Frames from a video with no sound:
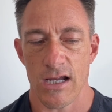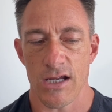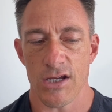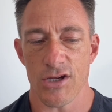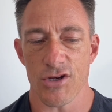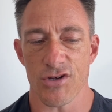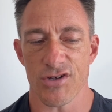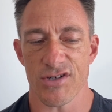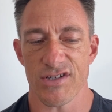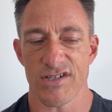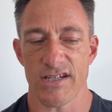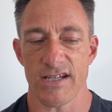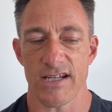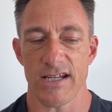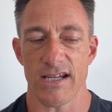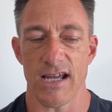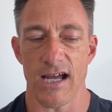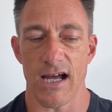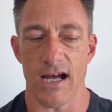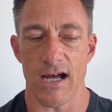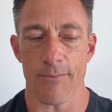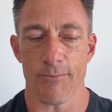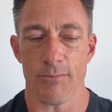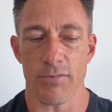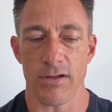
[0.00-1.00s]
Your
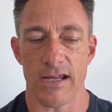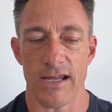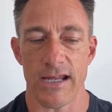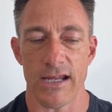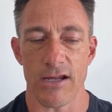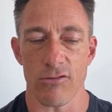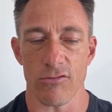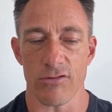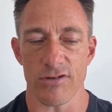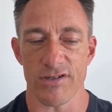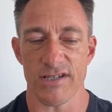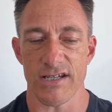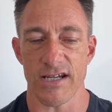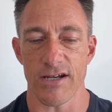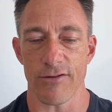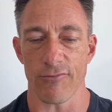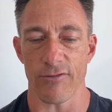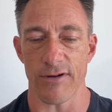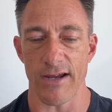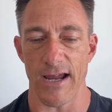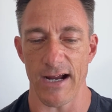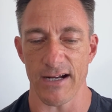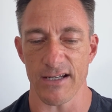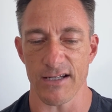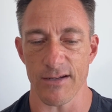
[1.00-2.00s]
CRP or
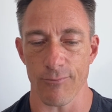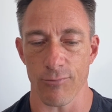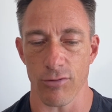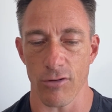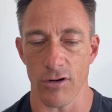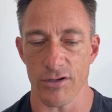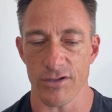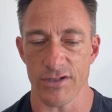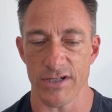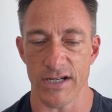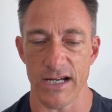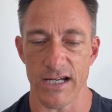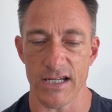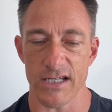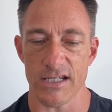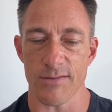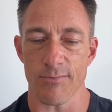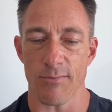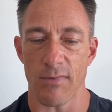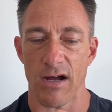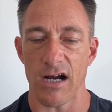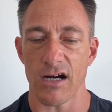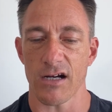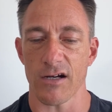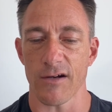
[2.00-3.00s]
C-reactive proteins,
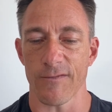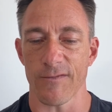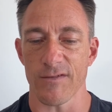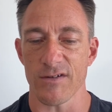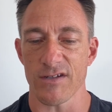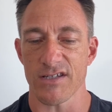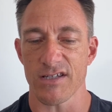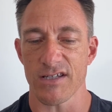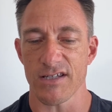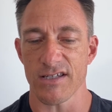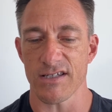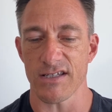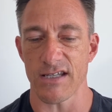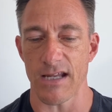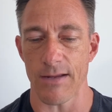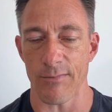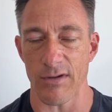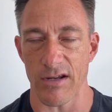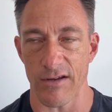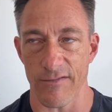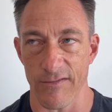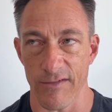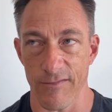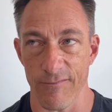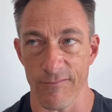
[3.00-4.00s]
marker for
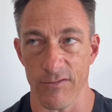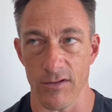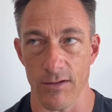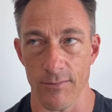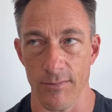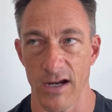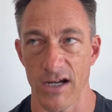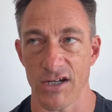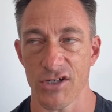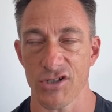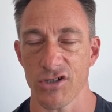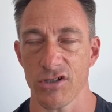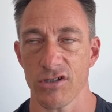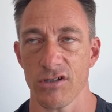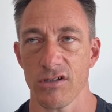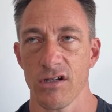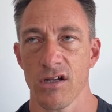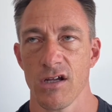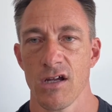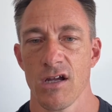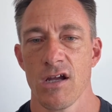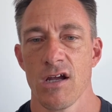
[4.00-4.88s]
systemic inflammation.